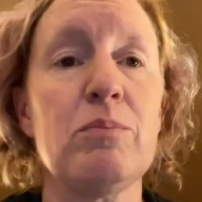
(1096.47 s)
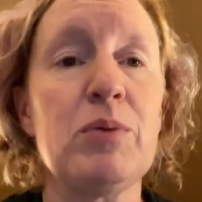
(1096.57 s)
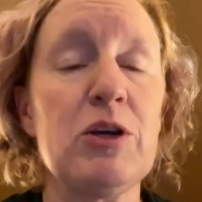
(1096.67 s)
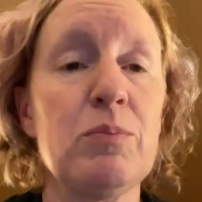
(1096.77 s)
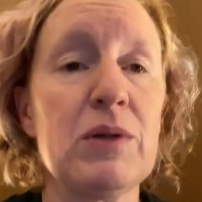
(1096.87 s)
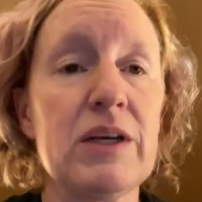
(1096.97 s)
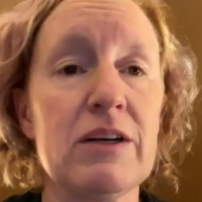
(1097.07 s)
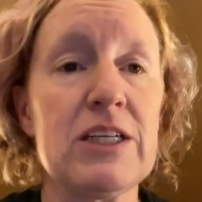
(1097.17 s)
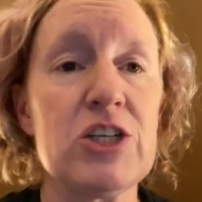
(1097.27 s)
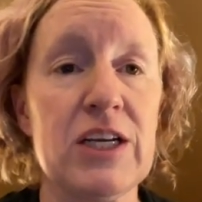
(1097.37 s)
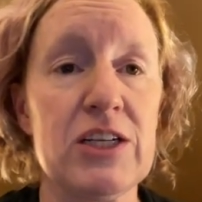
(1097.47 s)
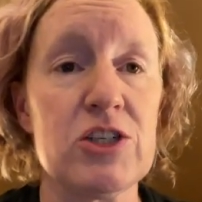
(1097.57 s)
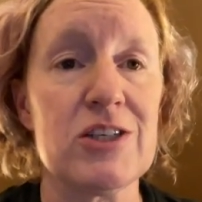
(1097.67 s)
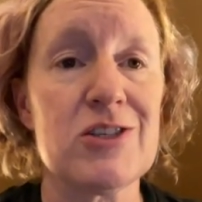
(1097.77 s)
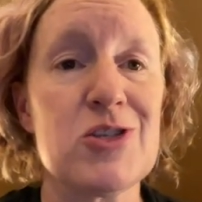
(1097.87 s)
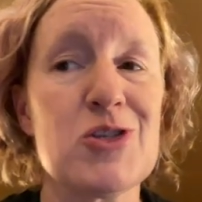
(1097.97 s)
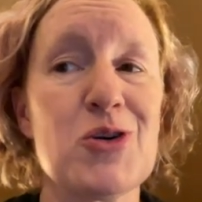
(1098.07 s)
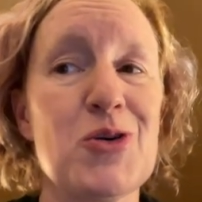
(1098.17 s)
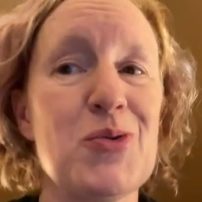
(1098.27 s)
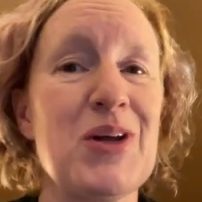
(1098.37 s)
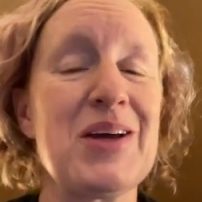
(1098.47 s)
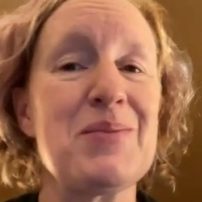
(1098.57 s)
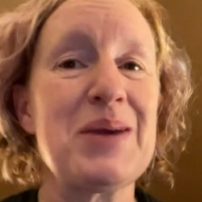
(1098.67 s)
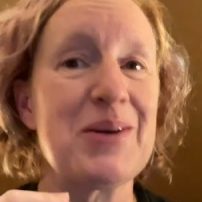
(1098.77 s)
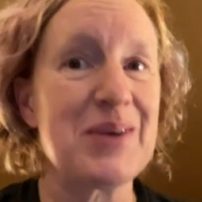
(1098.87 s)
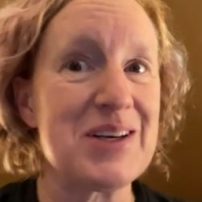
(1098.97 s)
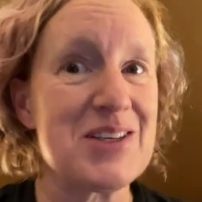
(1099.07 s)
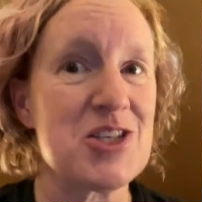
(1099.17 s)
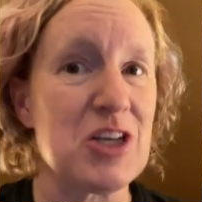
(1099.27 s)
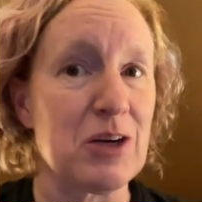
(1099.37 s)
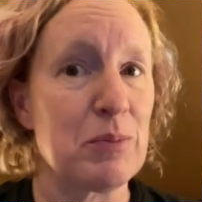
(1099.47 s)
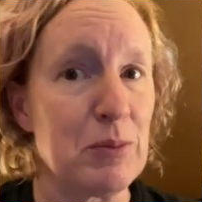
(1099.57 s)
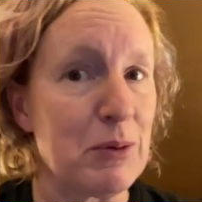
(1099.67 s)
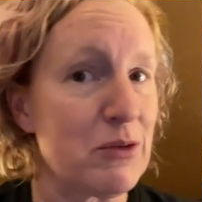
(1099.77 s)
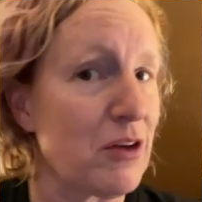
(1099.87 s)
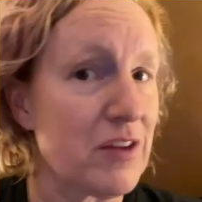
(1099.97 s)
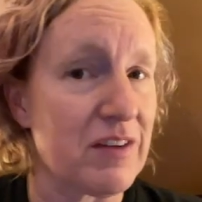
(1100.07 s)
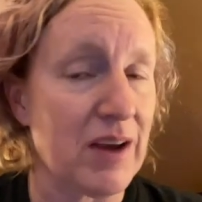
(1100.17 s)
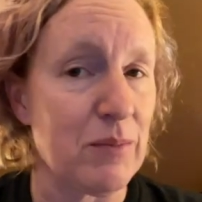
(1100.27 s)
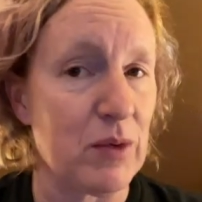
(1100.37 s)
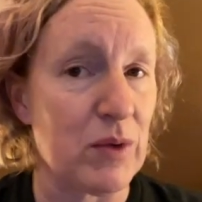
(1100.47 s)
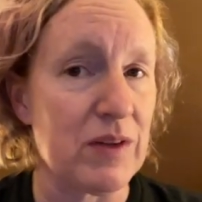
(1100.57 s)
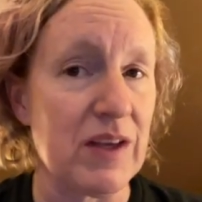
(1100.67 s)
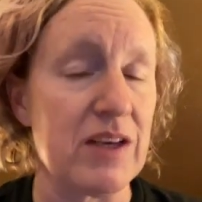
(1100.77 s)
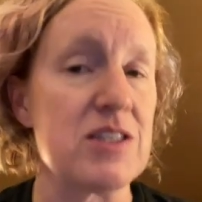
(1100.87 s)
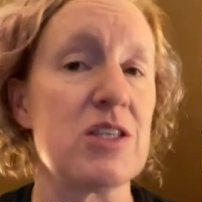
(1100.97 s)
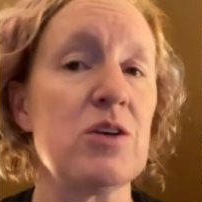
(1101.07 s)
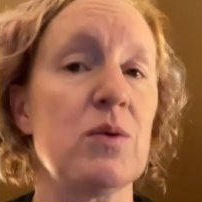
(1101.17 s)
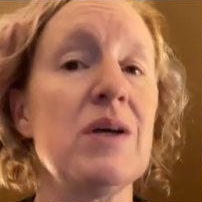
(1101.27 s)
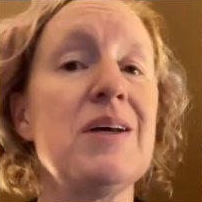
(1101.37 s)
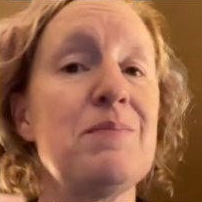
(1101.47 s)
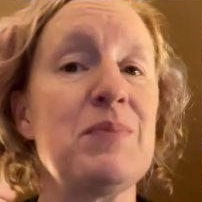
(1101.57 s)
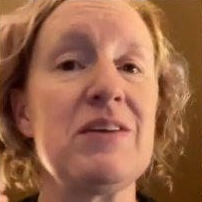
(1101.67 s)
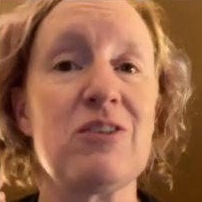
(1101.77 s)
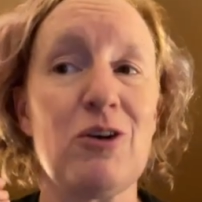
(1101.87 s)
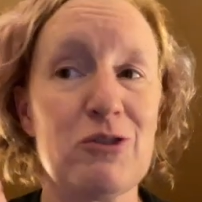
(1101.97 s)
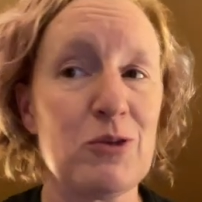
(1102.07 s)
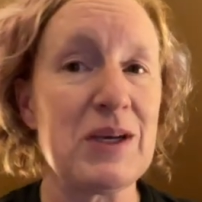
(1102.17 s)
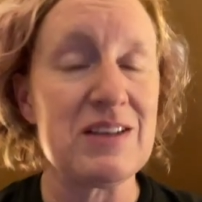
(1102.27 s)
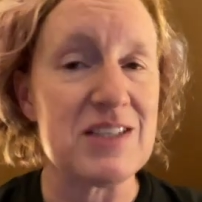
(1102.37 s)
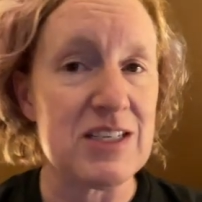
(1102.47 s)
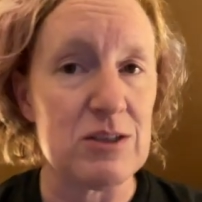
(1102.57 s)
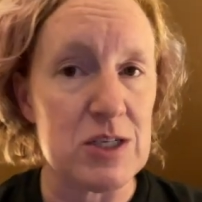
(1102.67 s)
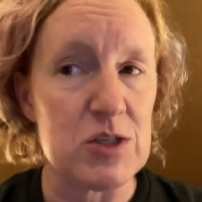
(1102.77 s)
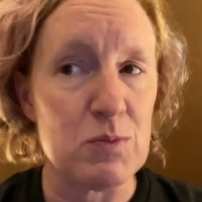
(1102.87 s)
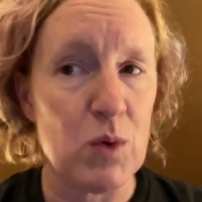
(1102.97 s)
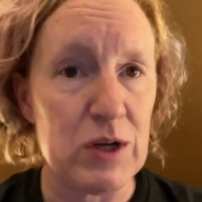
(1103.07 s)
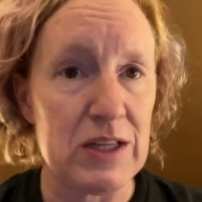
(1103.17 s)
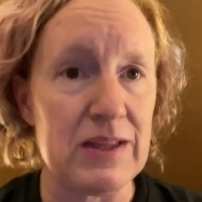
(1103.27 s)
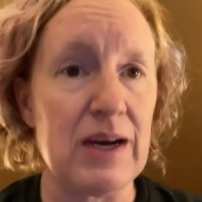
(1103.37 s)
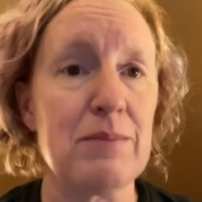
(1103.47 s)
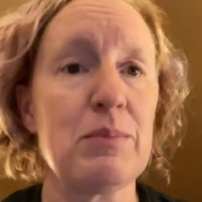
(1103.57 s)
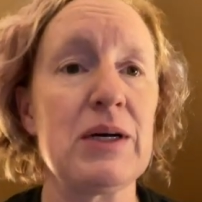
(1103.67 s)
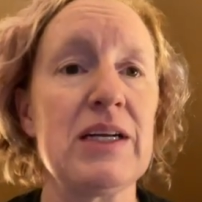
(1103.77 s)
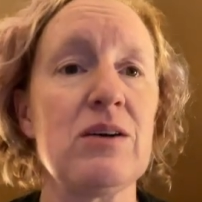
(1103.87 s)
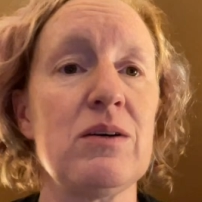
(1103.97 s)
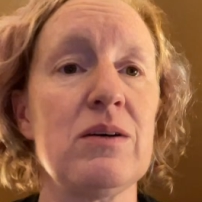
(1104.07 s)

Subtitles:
Pupillary changes. So while I make you guys check pupils all the time when we're in the ICU, it's also because it tells us more than that. But